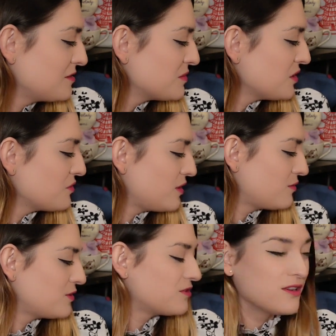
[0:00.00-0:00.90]
to keep
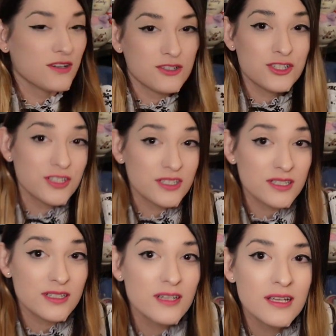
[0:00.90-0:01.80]
going when you're not
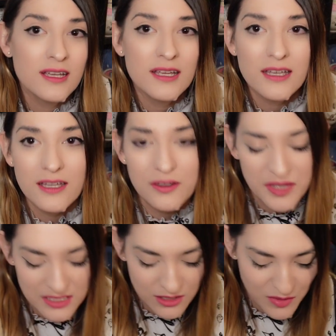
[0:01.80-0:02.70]
sure.
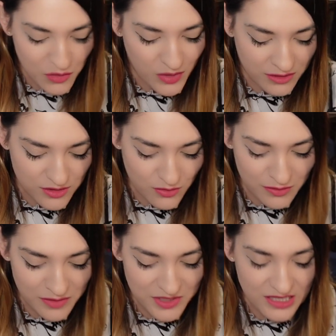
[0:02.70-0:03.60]
It took me a while to
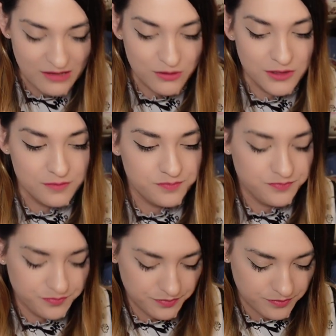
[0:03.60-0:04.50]
warm up to that one.
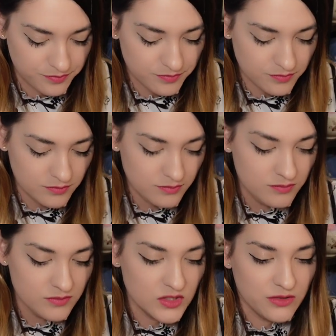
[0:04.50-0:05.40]

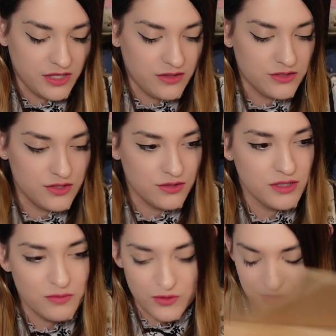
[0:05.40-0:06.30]
Okay, there's
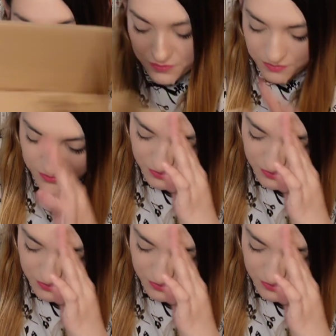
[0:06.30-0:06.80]
3 more.